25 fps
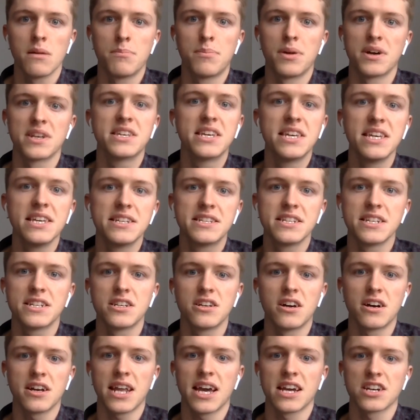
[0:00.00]
but he did
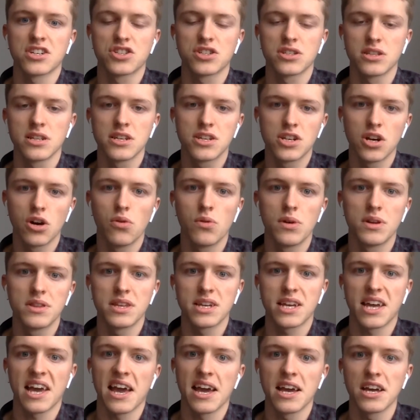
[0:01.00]
not actually go in
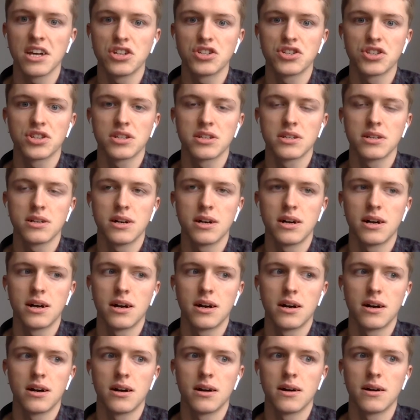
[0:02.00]
the cage
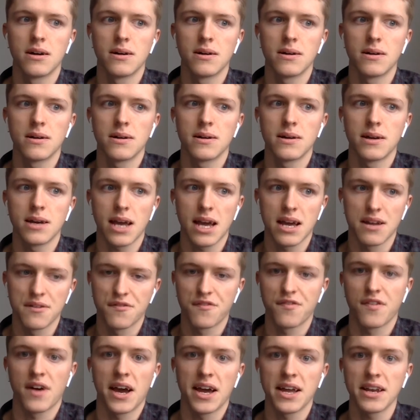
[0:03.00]
and
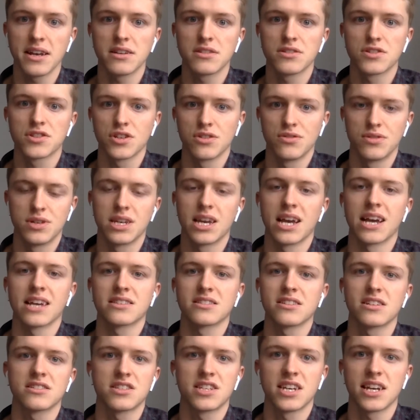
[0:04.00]
fight, so he
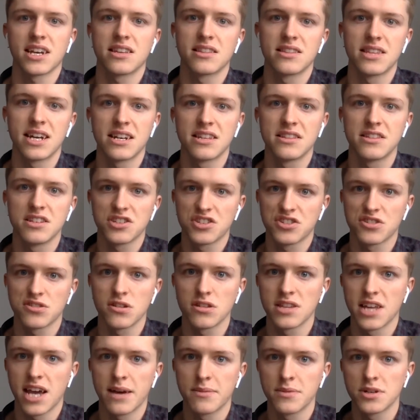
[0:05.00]
has not taken that
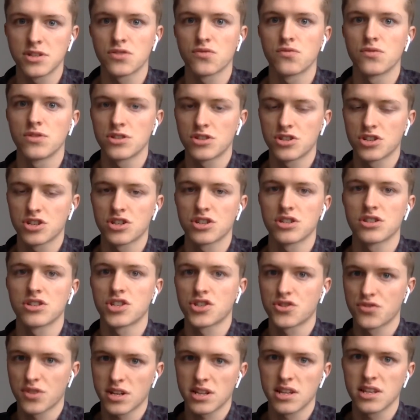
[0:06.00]
additional damage which
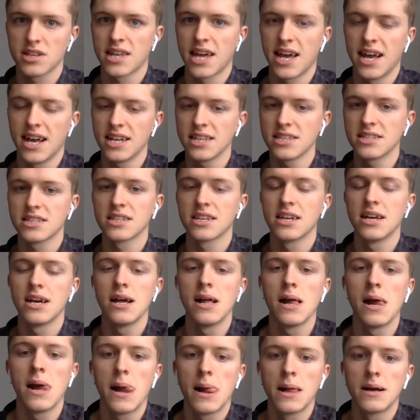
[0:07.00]
Strickland has.
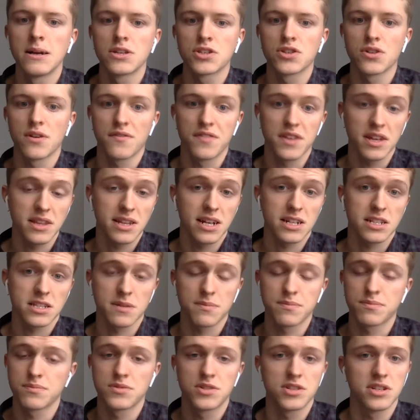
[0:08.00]
So I think
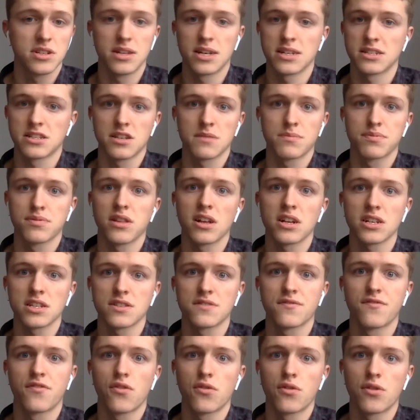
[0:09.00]
that's a
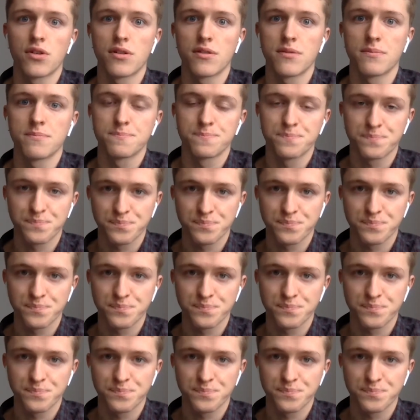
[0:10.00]
plus for